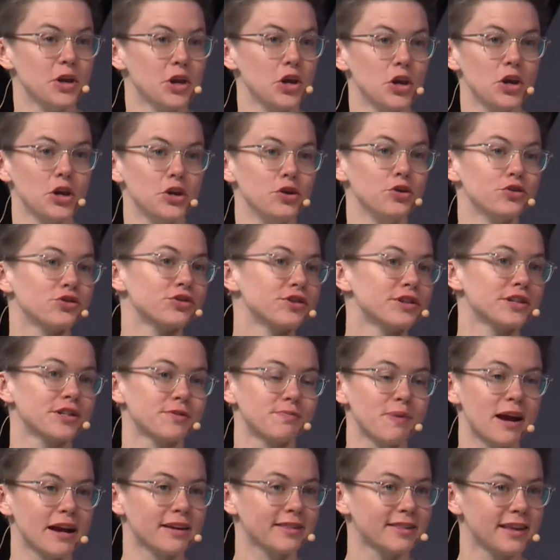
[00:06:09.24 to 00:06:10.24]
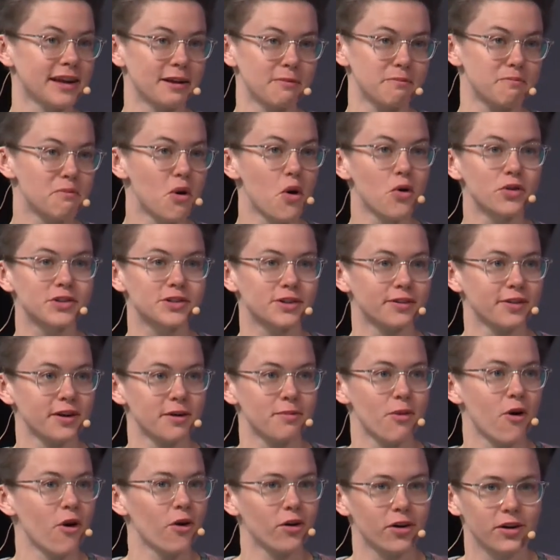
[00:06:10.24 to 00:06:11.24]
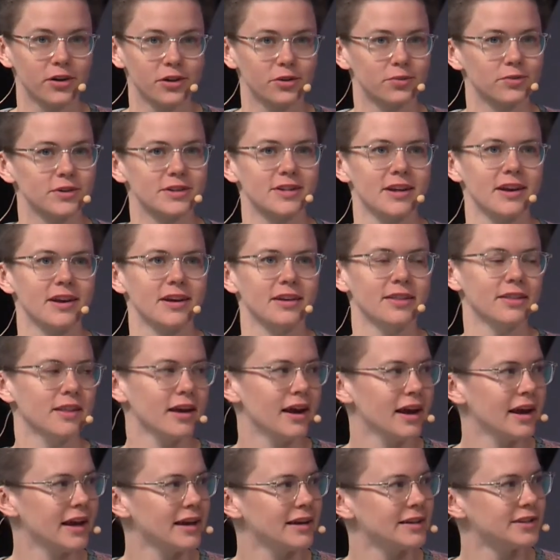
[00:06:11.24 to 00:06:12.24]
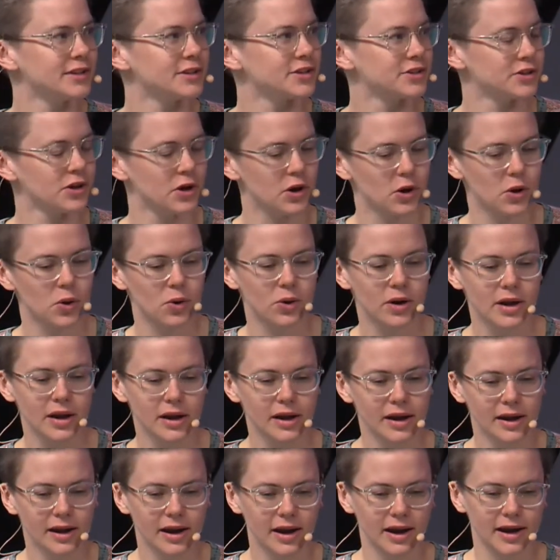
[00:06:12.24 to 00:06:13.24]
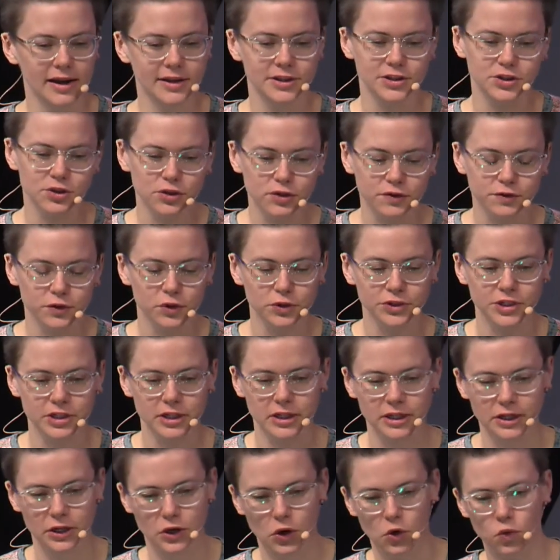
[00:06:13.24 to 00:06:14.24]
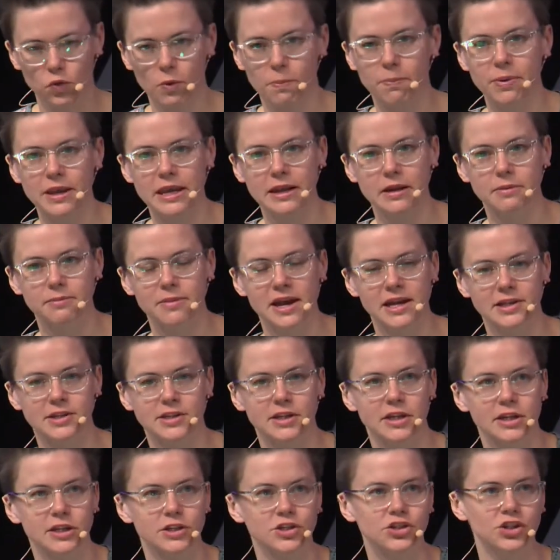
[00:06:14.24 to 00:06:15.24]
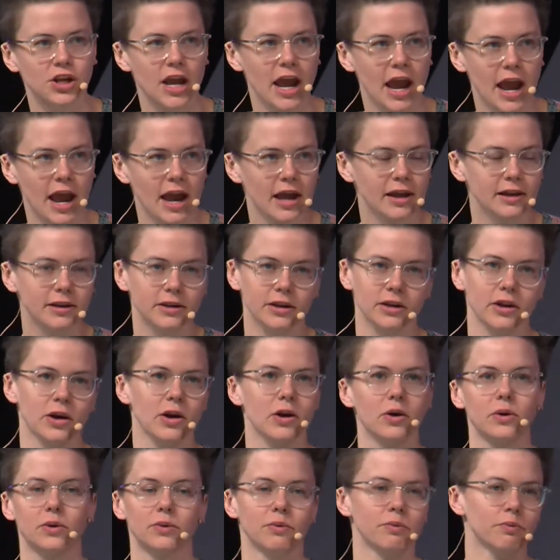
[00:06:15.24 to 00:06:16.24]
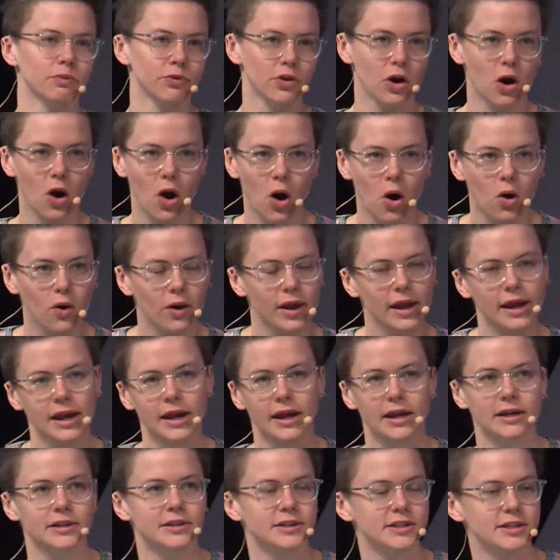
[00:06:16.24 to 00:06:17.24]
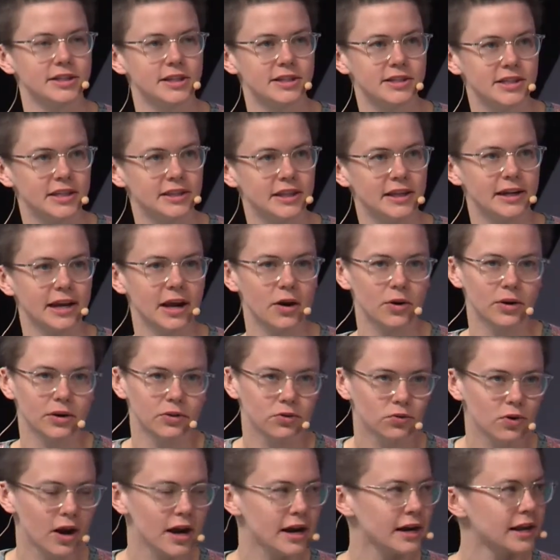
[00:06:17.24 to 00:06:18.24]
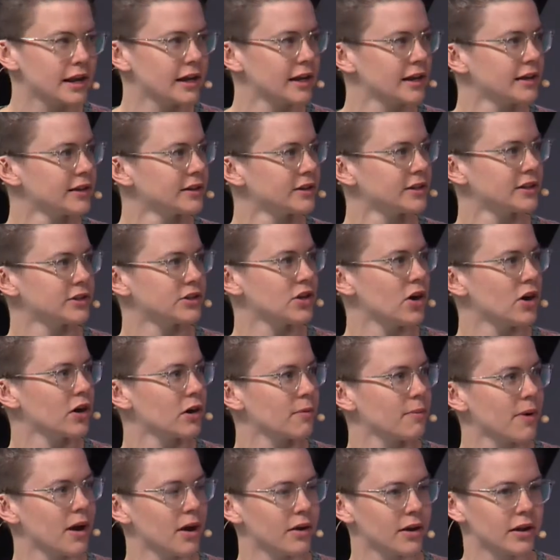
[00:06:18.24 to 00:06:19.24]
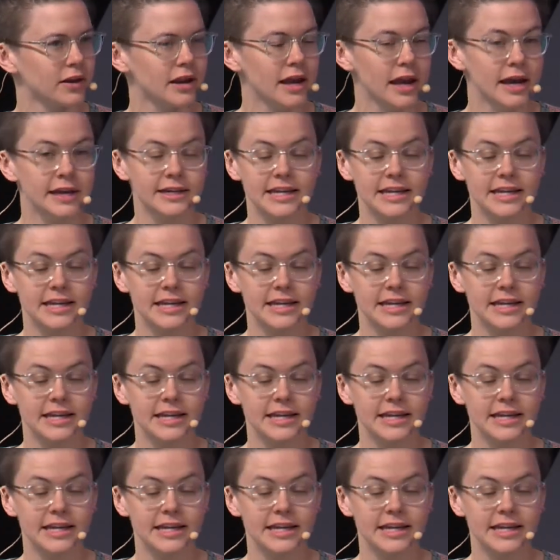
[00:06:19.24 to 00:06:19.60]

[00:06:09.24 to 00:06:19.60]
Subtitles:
you should expect that most of them aren't going to retain that. And so it's useful to, repeat a message at, the all hands, to send it out in writing, to talk about it, to